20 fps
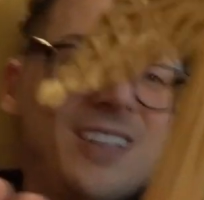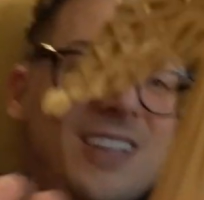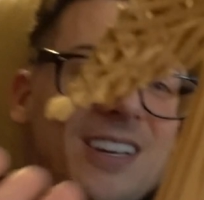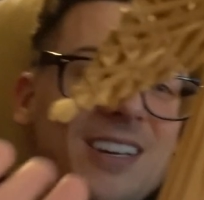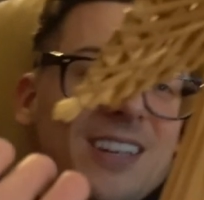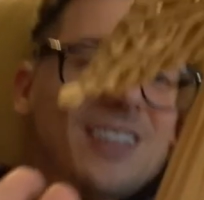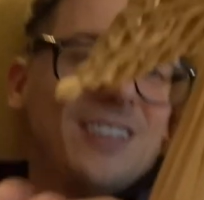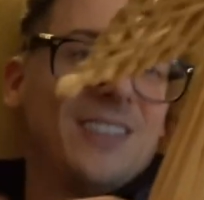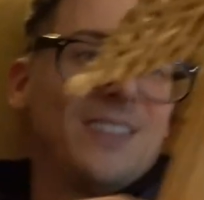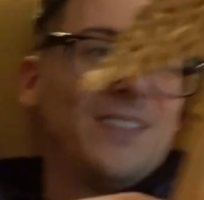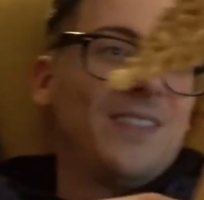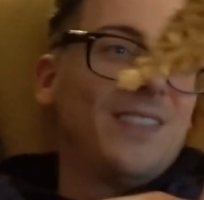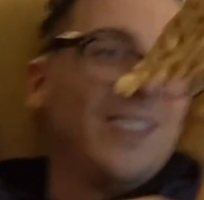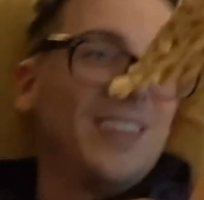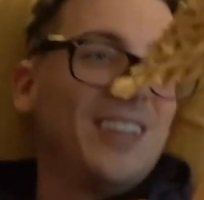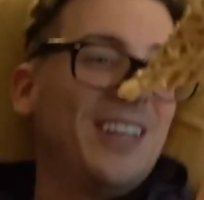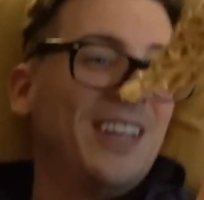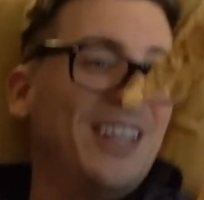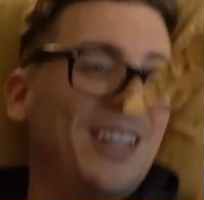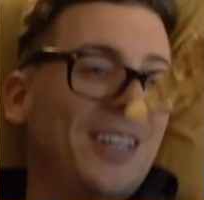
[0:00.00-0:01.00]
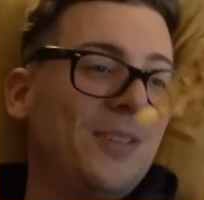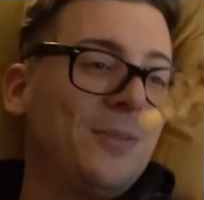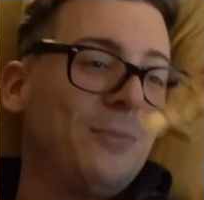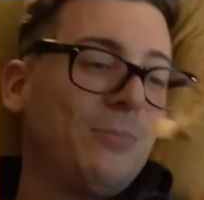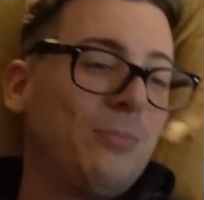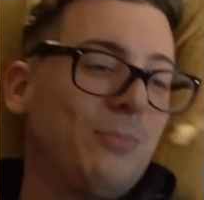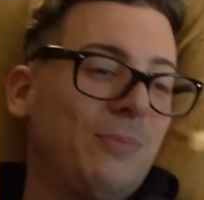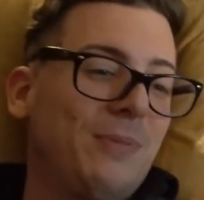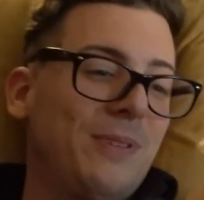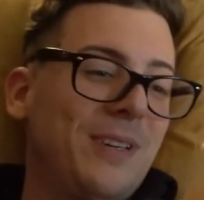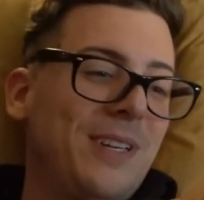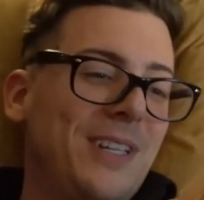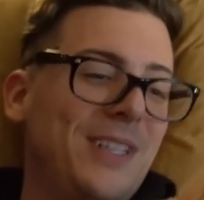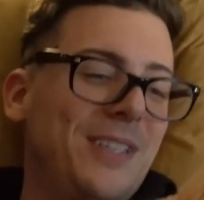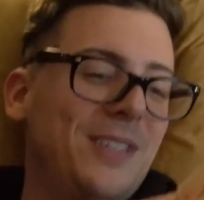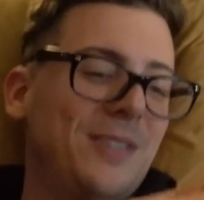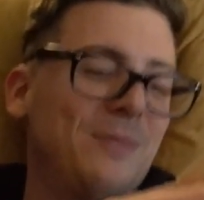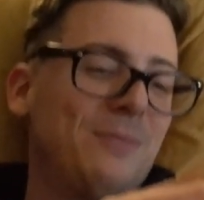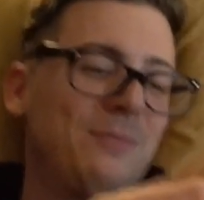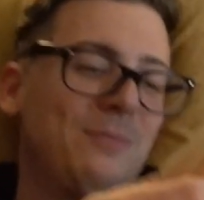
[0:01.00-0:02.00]
I was trying to say beautiful and pretty
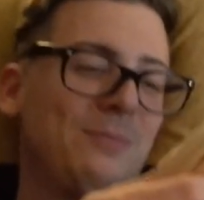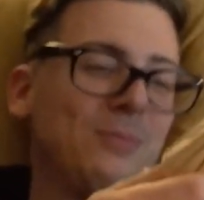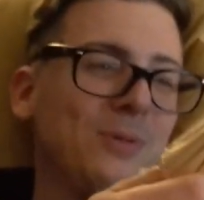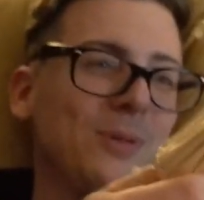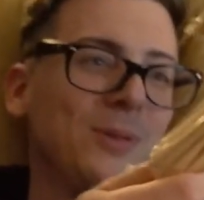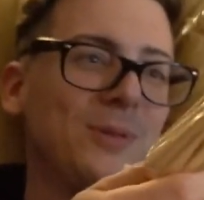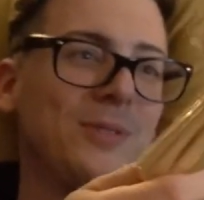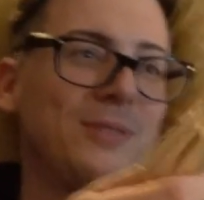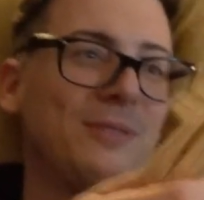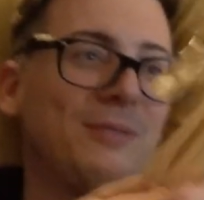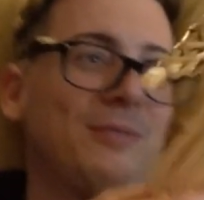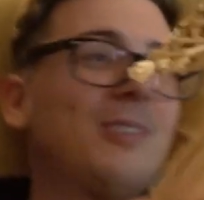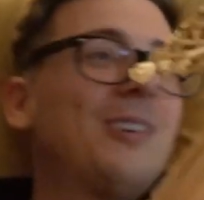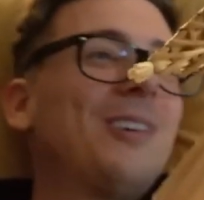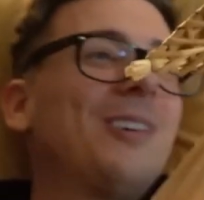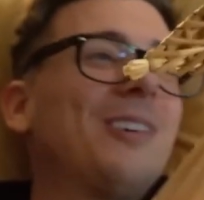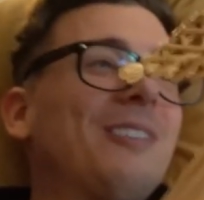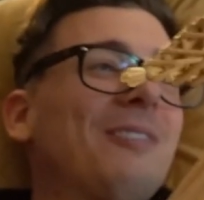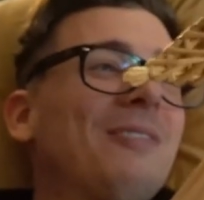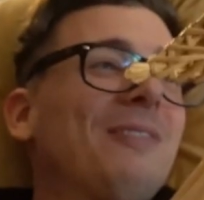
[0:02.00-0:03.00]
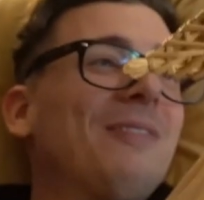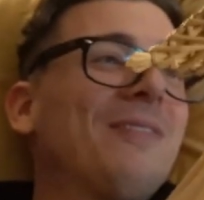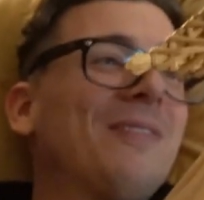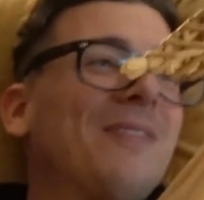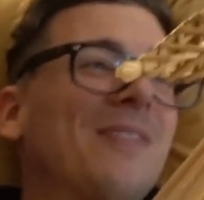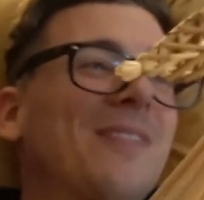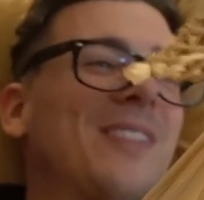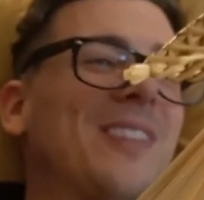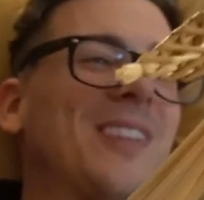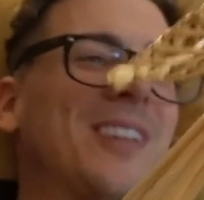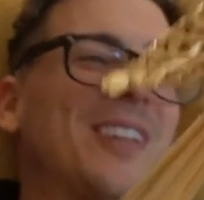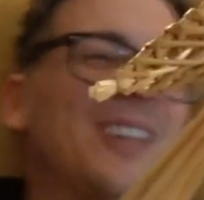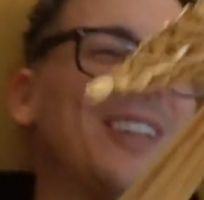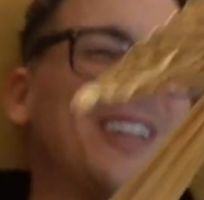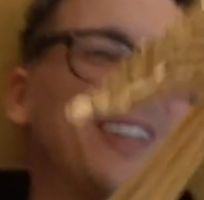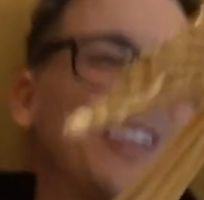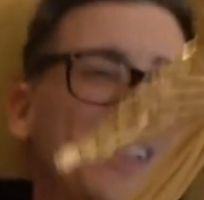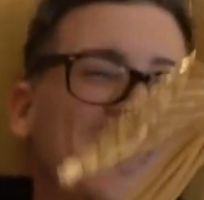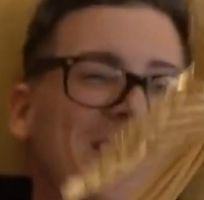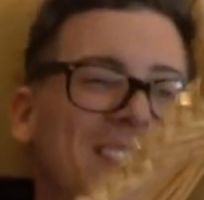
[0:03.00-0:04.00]
it together. Beautiful. It is
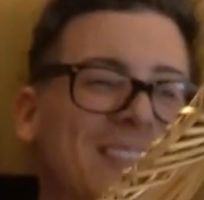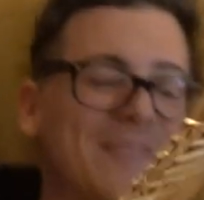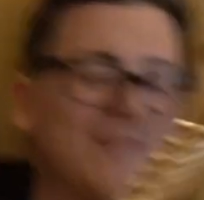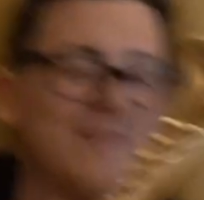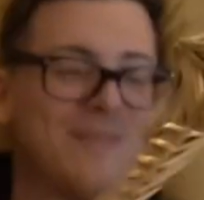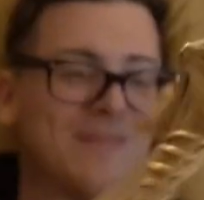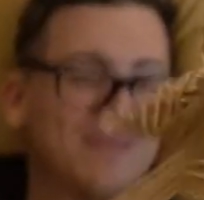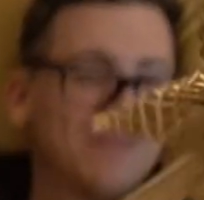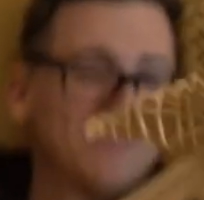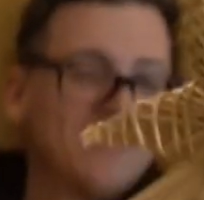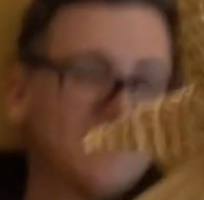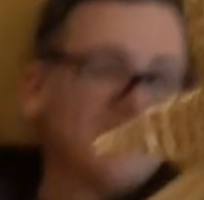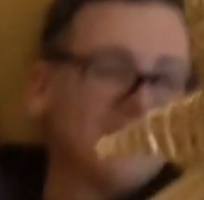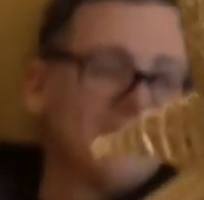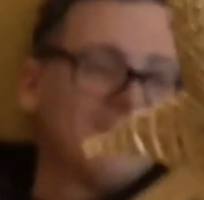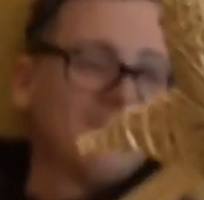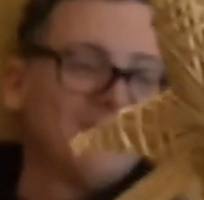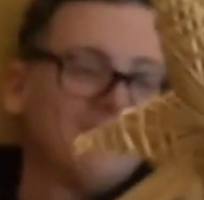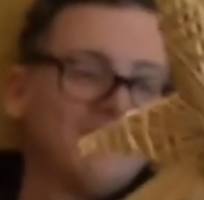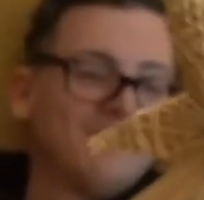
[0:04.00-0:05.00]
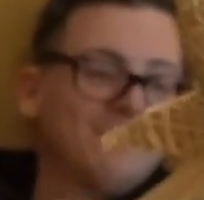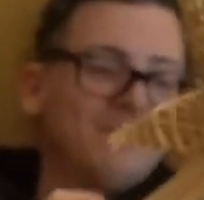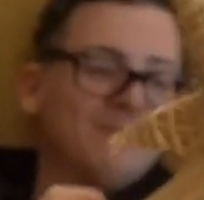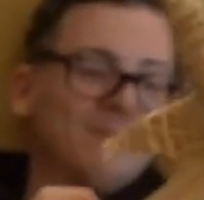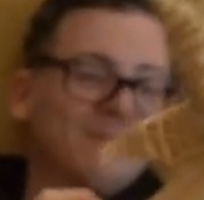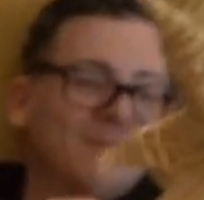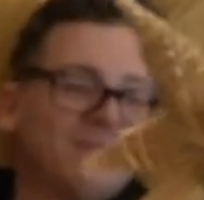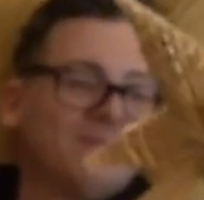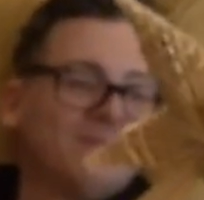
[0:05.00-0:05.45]
beautiful. Let's put it on